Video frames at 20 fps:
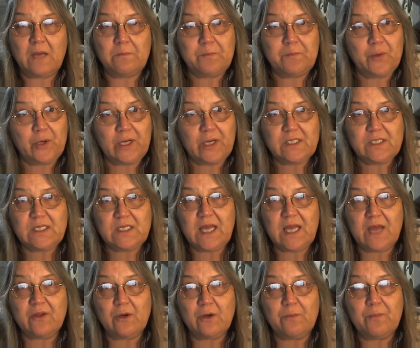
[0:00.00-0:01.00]
and putting
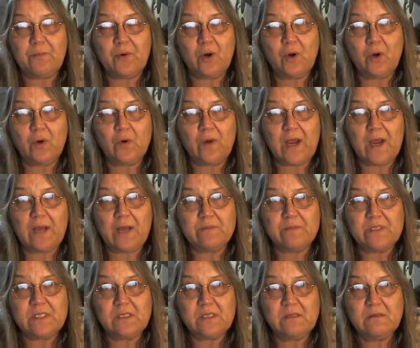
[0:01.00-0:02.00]
together
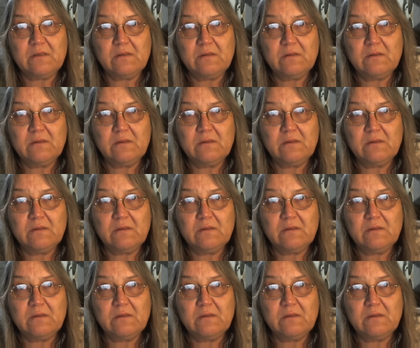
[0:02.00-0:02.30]
programs,